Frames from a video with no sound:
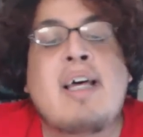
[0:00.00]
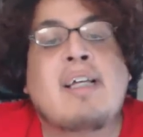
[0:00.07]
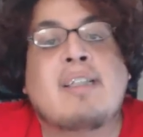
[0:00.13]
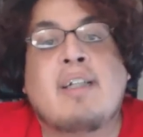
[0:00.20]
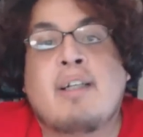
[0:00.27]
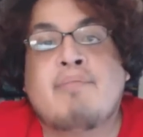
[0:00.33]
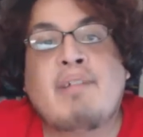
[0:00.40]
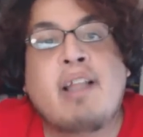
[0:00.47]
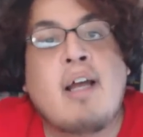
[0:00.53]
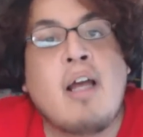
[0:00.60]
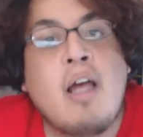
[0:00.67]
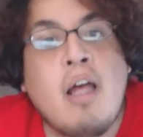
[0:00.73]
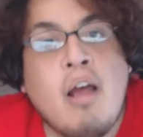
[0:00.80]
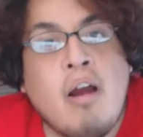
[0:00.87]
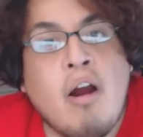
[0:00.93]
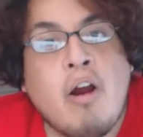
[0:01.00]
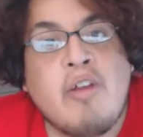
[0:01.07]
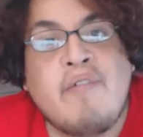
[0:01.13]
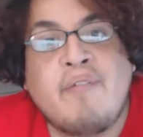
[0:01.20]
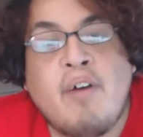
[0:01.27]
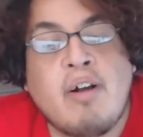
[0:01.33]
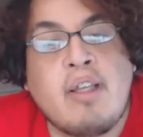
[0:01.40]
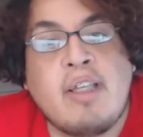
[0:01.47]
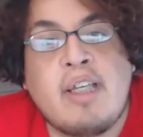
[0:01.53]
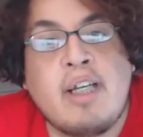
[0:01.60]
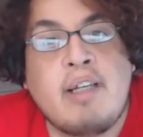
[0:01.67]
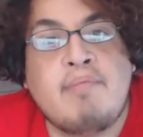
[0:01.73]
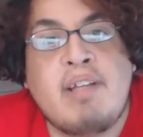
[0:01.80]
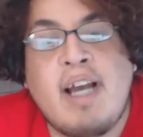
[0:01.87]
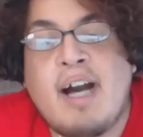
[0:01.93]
it's gonna be like, are you fucking kidding me?